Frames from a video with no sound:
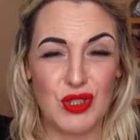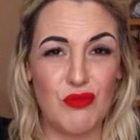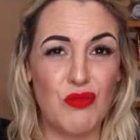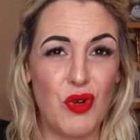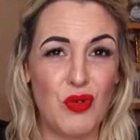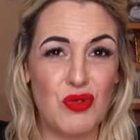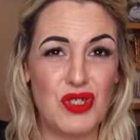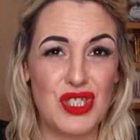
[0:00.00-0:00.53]

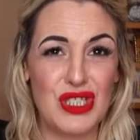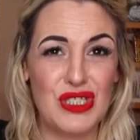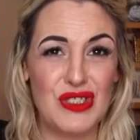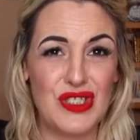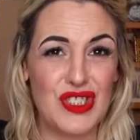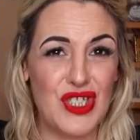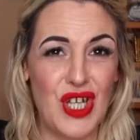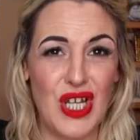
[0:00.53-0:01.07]

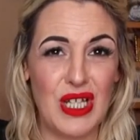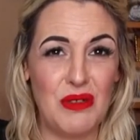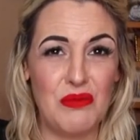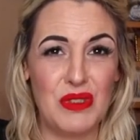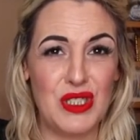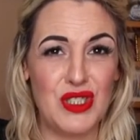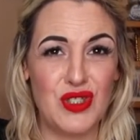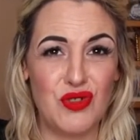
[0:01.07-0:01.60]
emotions, not
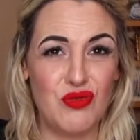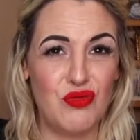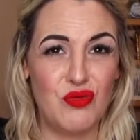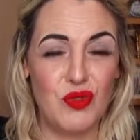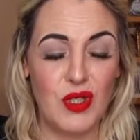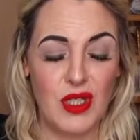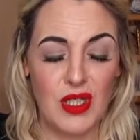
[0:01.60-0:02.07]
wanting